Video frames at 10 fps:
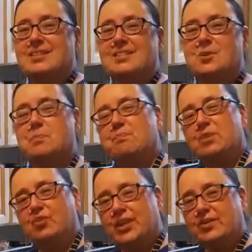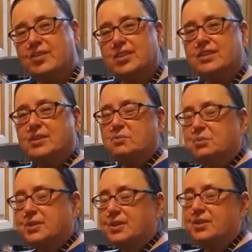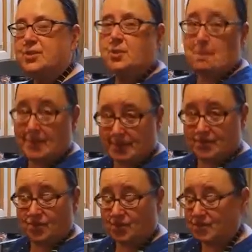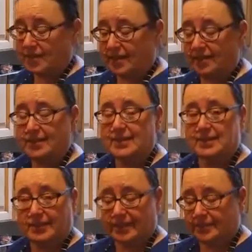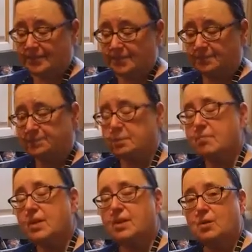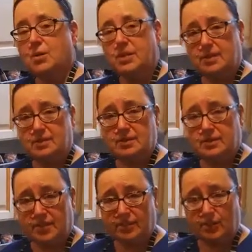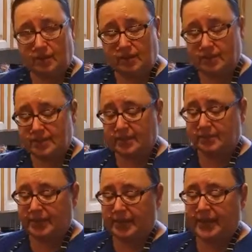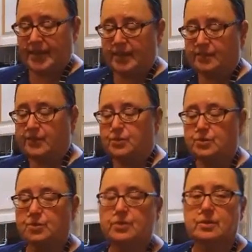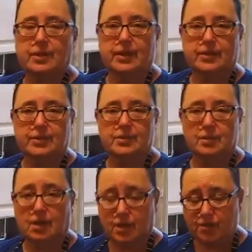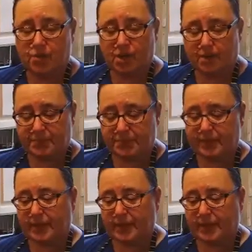So the final thing that you put in your mason jar salad is lettuce. And I wanted to give you a little tip. If you store your lettuce unchopped